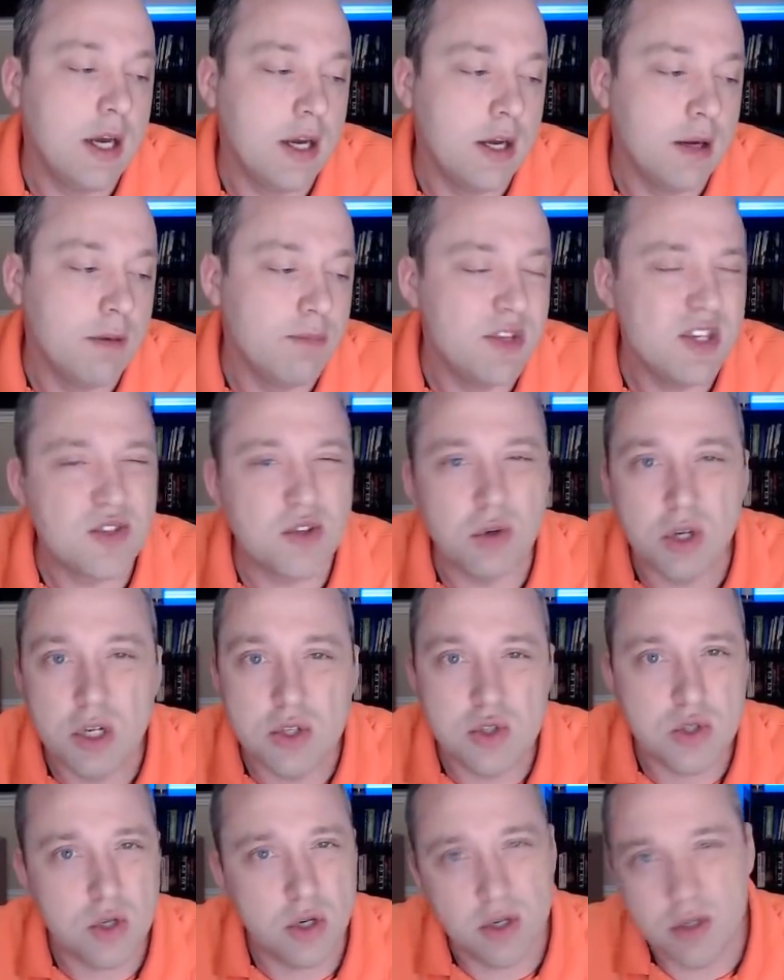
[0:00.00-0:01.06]
Um, these are
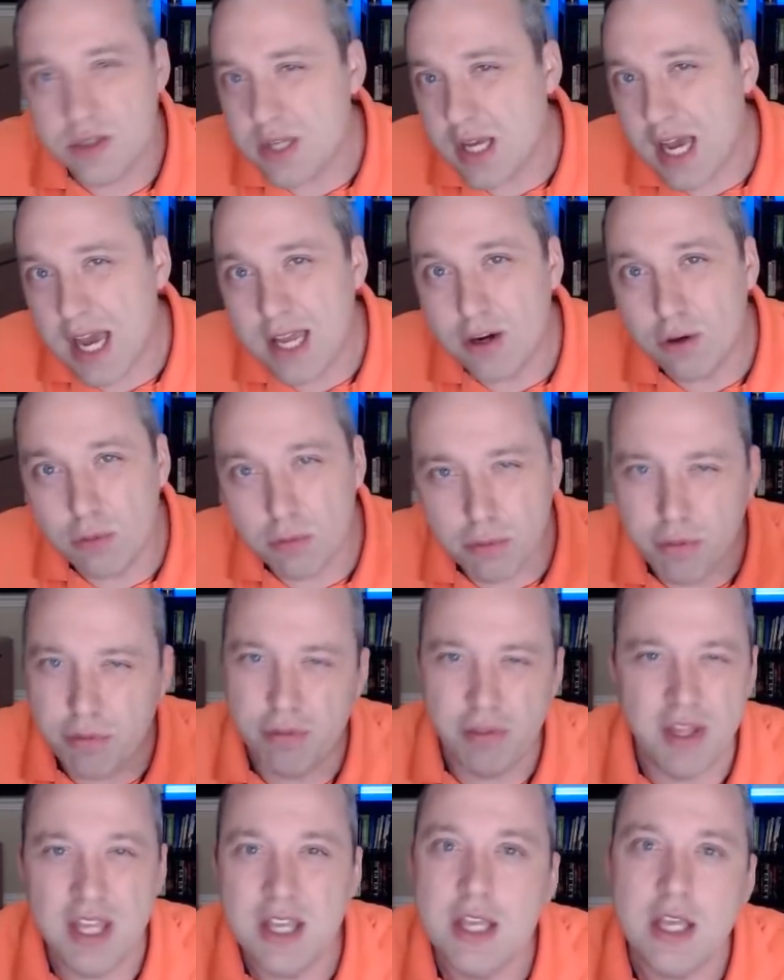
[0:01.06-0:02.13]
concerns. I don't
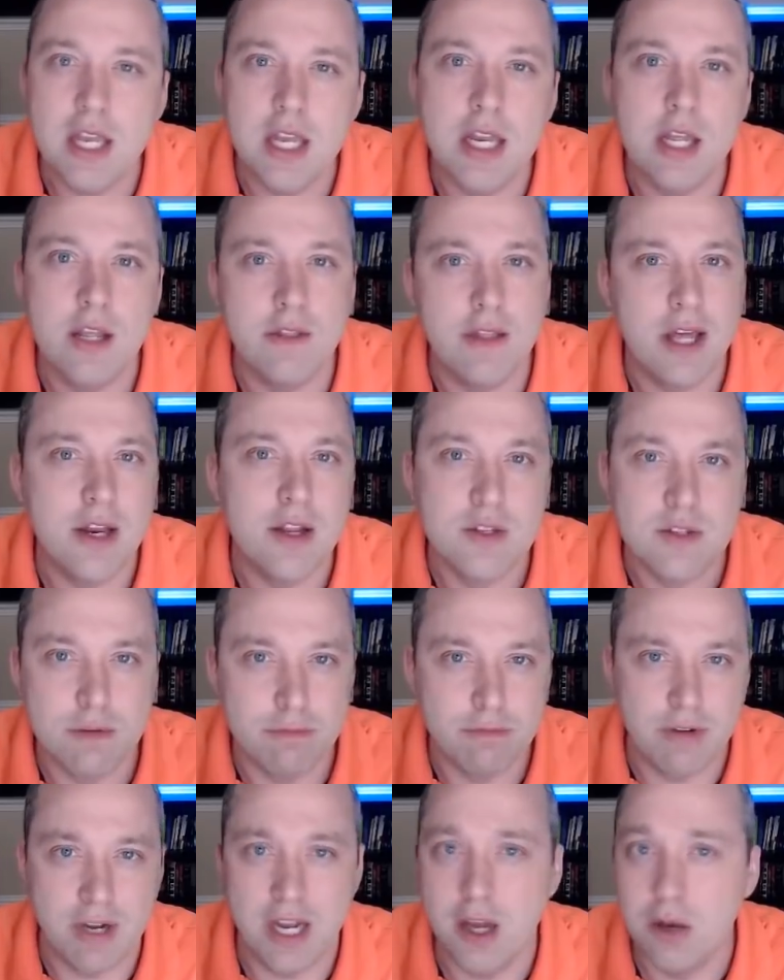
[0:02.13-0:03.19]
think any of that is
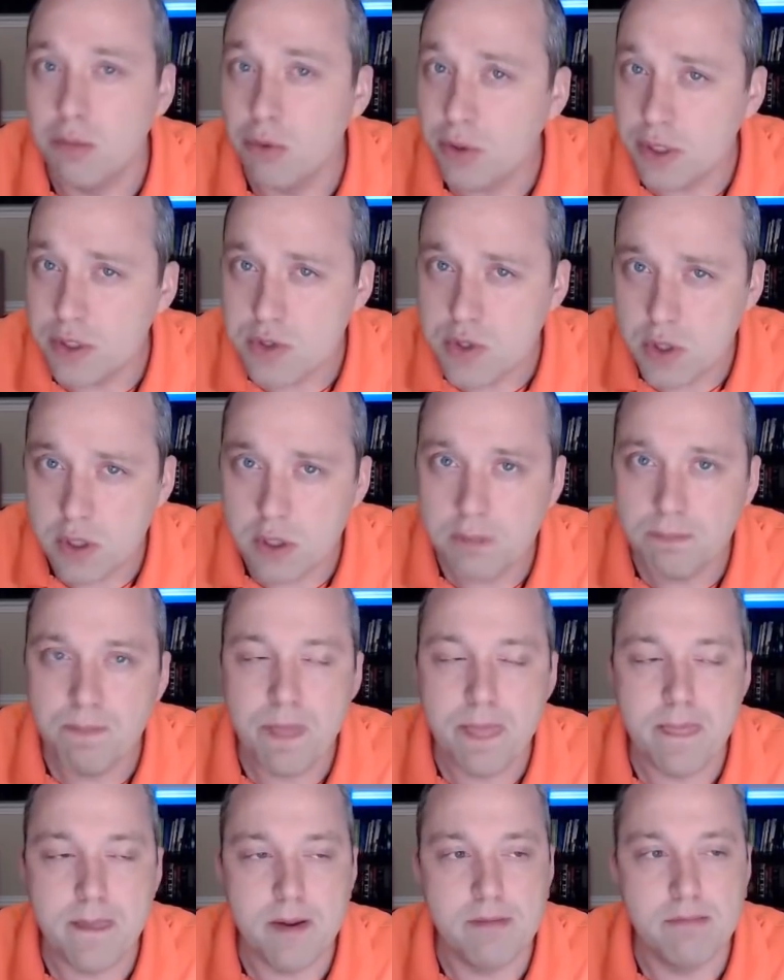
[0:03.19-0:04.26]
a viable concern,